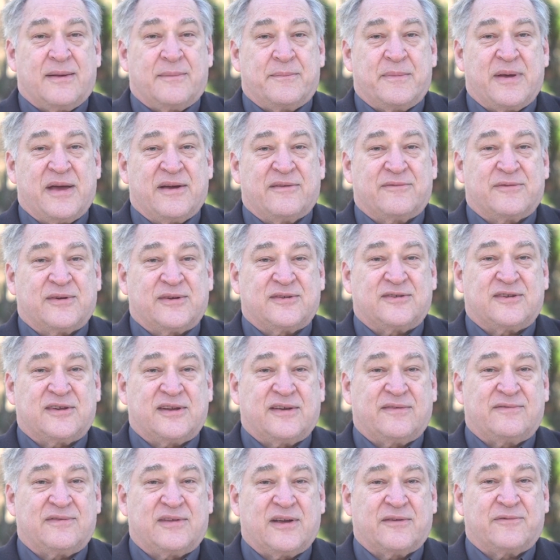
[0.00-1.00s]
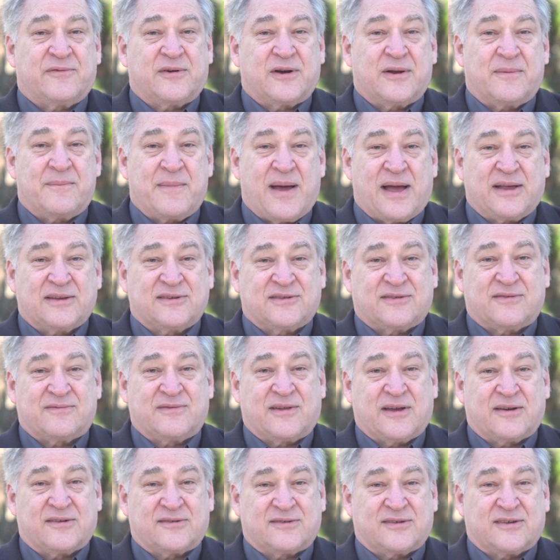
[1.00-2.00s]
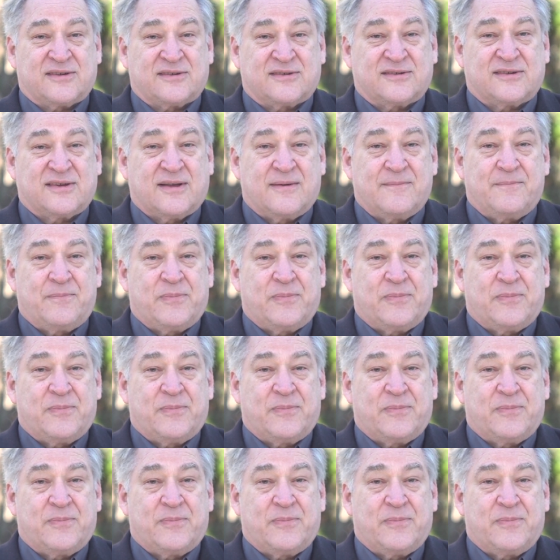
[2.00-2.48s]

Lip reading: may have received different amounts of doses.